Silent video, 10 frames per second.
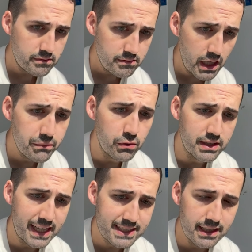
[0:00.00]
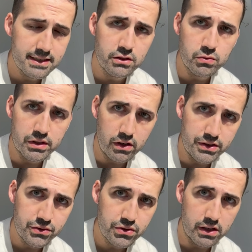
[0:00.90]
For the next lessons, we're going to
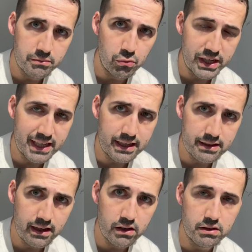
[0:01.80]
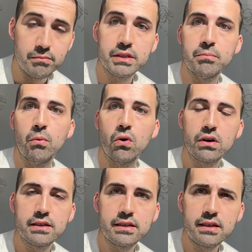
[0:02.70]
start breaking it down a bit more,
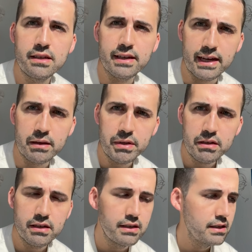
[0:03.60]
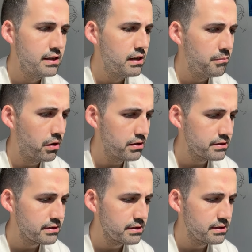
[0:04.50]
the anatomy part
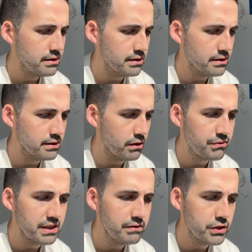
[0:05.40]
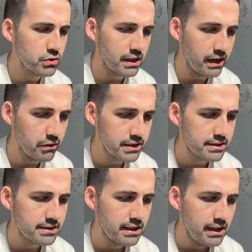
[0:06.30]
of individual
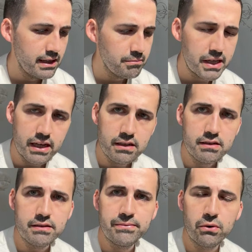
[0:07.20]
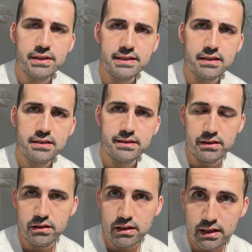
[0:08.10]
areas. But again, the focus is,
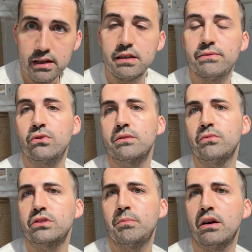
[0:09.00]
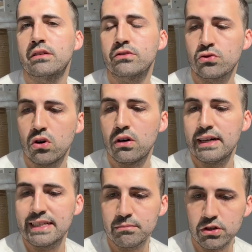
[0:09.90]
for the most part, draw
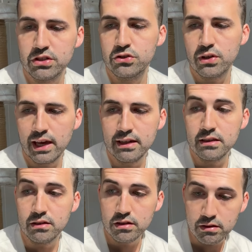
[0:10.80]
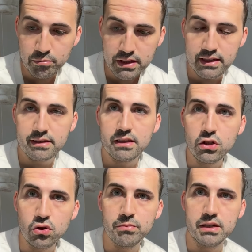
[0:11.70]
as much as you can the complete
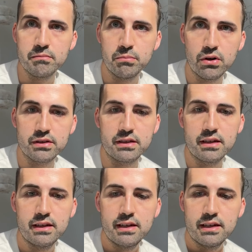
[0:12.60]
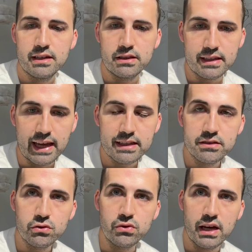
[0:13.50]
human body. Get
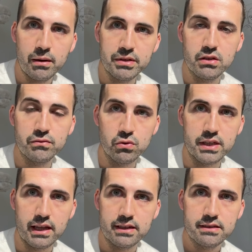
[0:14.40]
into the habit of doing that.